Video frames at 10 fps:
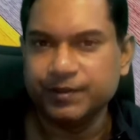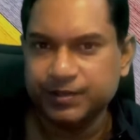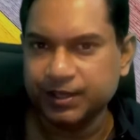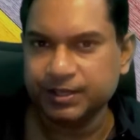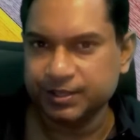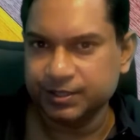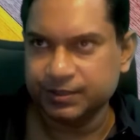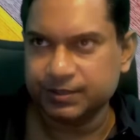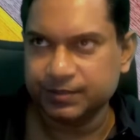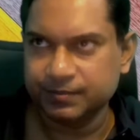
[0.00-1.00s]

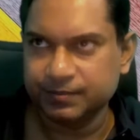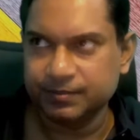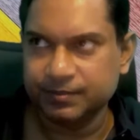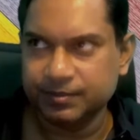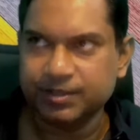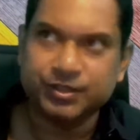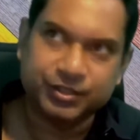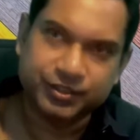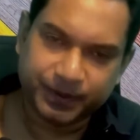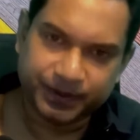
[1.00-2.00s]
structures
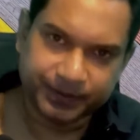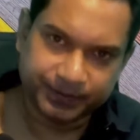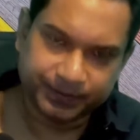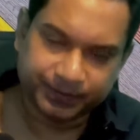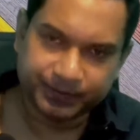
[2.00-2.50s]
of power.